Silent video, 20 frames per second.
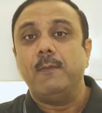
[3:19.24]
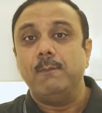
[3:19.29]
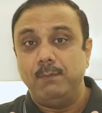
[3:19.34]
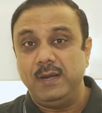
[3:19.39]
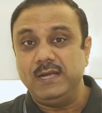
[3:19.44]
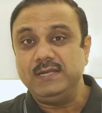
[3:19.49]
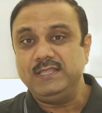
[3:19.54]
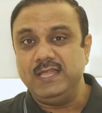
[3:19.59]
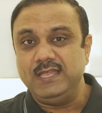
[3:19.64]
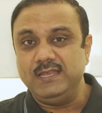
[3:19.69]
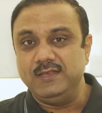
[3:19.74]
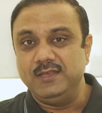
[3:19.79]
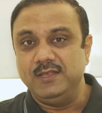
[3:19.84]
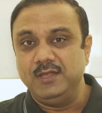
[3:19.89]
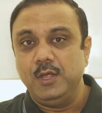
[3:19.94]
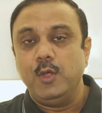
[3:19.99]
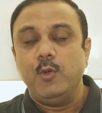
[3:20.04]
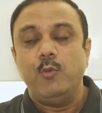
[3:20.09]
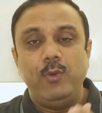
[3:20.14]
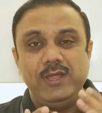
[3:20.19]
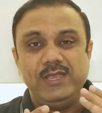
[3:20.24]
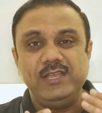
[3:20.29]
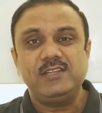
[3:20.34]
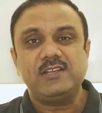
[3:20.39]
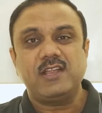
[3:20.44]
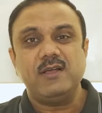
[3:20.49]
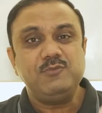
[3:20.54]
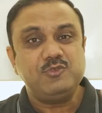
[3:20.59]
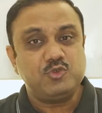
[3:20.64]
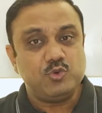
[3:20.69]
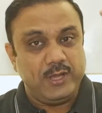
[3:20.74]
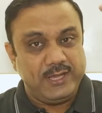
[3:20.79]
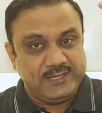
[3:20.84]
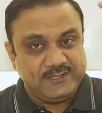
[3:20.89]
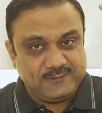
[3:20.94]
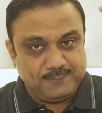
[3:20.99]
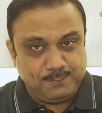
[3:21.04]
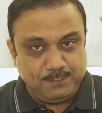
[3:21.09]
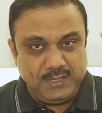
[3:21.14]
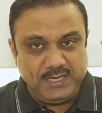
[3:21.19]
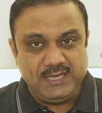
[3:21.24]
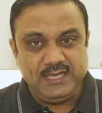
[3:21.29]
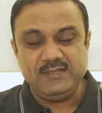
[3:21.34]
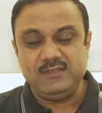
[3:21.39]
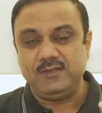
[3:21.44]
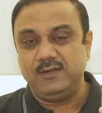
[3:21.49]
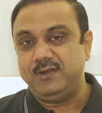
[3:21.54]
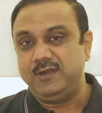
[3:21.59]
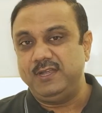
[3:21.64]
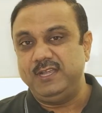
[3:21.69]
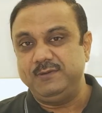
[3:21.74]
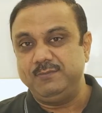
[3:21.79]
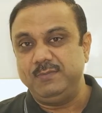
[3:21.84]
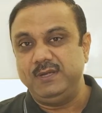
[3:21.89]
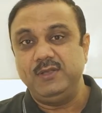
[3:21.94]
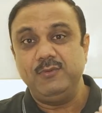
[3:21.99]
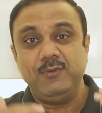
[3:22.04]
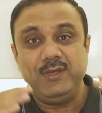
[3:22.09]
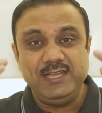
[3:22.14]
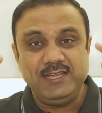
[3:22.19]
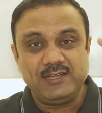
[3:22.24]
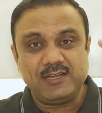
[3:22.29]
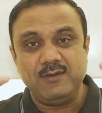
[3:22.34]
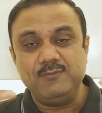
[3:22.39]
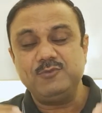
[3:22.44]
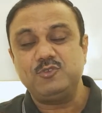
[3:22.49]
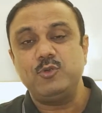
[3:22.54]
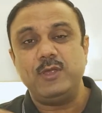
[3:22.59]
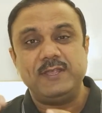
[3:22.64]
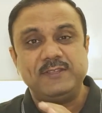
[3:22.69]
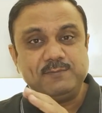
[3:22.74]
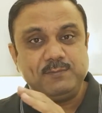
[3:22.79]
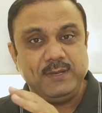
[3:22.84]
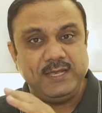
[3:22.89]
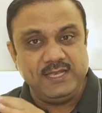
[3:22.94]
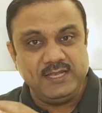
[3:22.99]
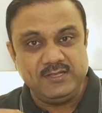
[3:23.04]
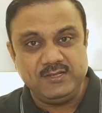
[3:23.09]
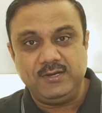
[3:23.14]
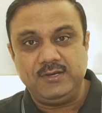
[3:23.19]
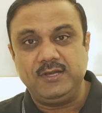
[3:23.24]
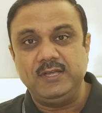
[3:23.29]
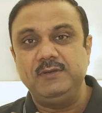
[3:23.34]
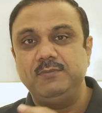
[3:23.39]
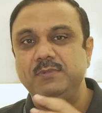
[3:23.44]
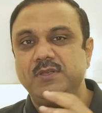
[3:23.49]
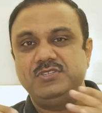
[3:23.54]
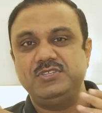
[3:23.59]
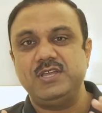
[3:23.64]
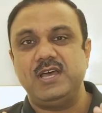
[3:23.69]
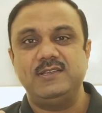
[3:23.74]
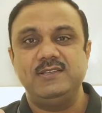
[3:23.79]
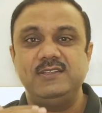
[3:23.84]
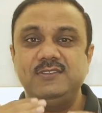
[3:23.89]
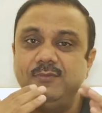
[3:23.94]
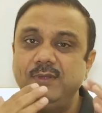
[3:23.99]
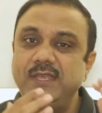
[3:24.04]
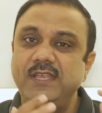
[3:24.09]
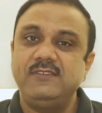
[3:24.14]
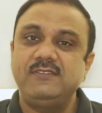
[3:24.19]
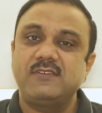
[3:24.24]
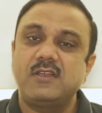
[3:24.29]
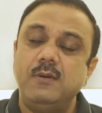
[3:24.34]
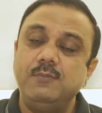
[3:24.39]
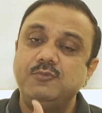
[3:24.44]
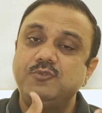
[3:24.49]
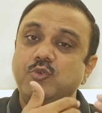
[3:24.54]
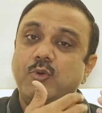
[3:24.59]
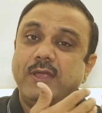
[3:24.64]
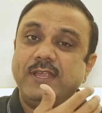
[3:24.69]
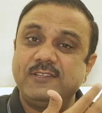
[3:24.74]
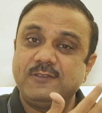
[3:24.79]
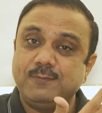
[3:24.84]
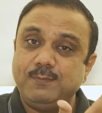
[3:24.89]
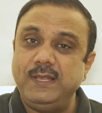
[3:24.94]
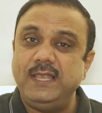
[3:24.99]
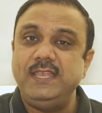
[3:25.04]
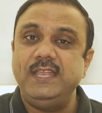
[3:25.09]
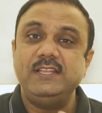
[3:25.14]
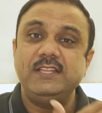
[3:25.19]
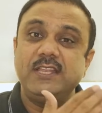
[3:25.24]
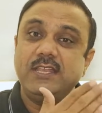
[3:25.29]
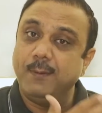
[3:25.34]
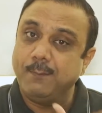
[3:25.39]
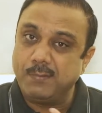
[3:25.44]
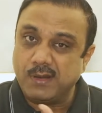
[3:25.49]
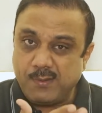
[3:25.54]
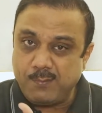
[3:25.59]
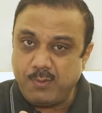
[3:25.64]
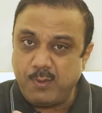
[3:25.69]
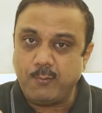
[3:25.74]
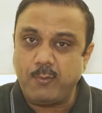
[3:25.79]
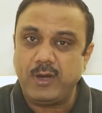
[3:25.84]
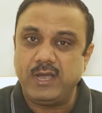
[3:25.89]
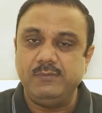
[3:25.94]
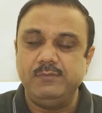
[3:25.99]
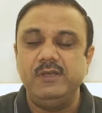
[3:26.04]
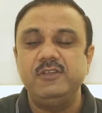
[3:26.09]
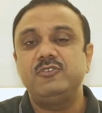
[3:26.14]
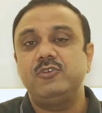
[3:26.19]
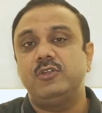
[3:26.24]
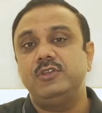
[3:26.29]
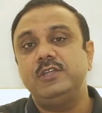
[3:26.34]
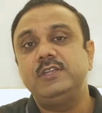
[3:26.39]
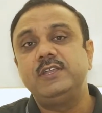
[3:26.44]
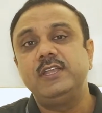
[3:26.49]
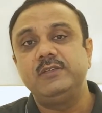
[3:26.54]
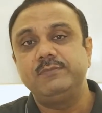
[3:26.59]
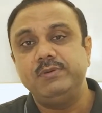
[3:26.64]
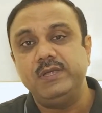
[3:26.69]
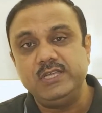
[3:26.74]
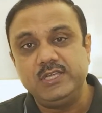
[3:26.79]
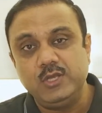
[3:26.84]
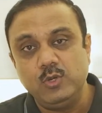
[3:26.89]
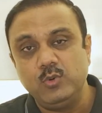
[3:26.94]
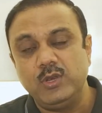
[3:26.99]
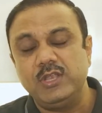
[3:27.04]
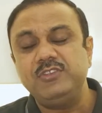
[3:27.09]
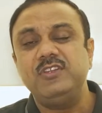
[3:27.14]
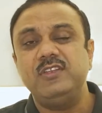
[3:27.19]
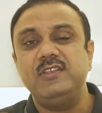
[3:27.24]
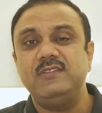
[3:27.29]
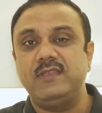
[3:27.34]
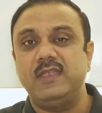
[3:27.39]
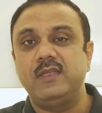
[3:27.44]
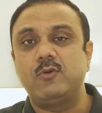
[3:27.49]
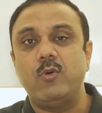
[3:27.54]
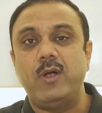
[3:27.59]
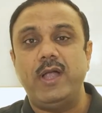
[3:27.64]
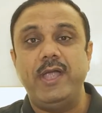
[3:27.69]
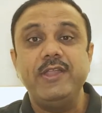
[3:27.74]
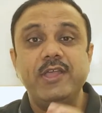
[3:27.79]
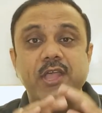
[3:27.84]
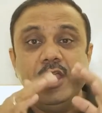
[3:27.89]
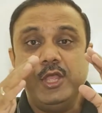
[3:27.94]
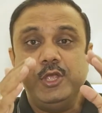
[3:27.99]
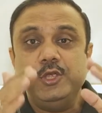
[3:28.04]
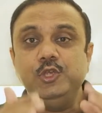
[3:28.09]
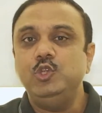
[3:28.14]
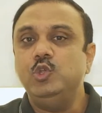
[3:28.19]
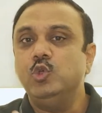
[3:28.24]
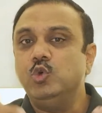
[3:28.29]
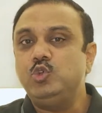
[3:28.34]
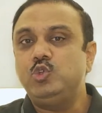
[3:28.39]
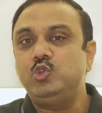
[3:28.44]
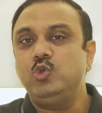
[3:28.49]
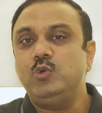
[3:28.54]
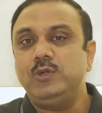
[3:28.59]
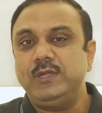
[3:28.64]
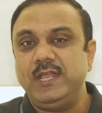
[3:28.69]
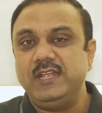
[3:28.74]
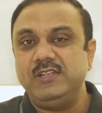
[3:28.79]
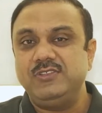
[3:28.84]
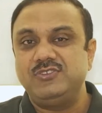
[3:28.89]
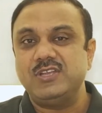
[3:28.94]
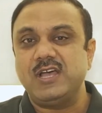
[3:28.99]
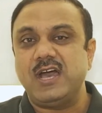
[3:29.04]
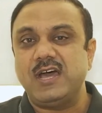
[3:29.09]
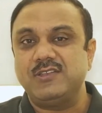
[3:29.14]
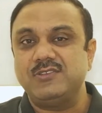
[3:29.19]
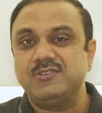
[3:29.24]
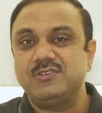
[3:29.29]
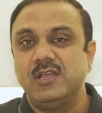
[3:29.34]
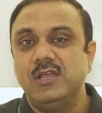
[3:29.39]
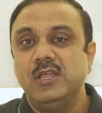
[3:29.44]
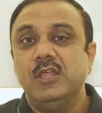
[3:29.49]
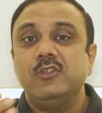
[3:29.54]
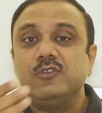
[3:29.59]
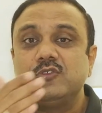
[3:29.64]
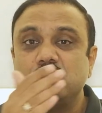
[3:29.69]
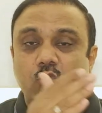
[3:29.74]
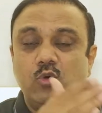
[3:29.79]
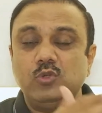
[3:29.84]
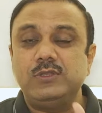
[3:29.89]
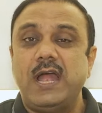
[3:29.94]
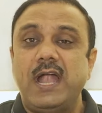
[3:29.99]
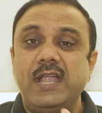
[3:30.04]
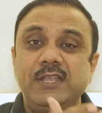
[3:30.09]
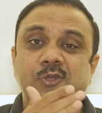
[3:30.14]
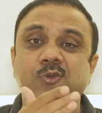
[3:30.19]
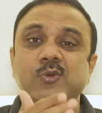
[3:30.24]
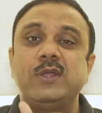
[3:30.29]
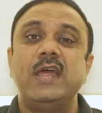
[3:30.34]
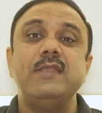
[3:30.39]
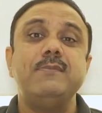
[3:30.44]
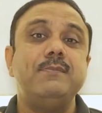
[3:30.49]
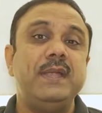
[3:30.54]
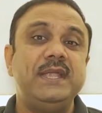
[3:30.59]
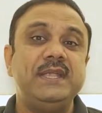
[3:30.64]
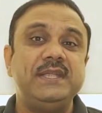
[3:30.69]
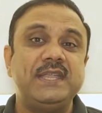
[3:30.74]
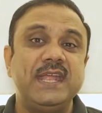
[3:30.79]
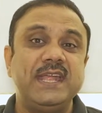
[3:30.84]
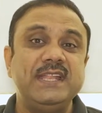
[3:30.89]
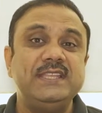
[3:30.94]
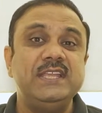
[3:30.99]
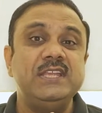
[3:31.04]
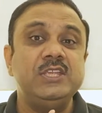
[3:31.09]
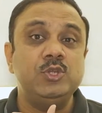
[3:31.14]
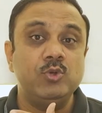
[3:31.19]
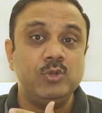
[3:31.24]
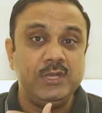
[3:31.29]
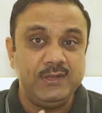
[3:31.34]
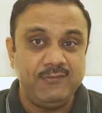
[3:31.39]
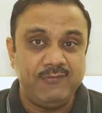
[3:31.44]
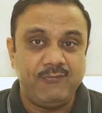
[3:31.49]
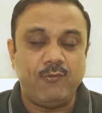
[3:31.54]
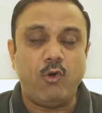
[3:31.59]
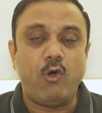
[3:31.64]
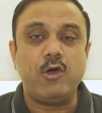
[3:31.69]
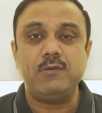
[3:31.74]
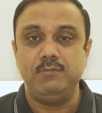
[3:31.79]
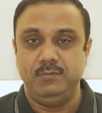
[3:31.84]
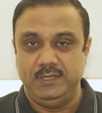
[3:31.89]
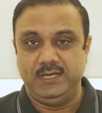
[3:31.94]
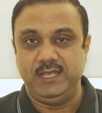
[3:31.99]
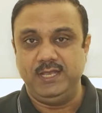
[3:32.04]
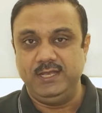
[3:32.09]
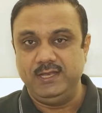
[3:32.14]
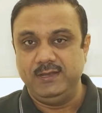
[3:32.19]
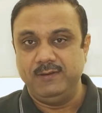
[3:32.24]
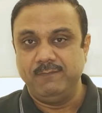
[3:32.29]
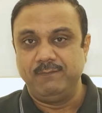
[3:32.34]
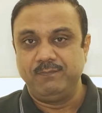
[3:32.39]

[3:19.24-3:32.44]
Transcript: But then, when it comes to explaining the treatment, when it comes to explaining the treatment charges, when it comes to explaining the number of appointments or the treatment duration is required, you should take charge so that you can maintain the uniformity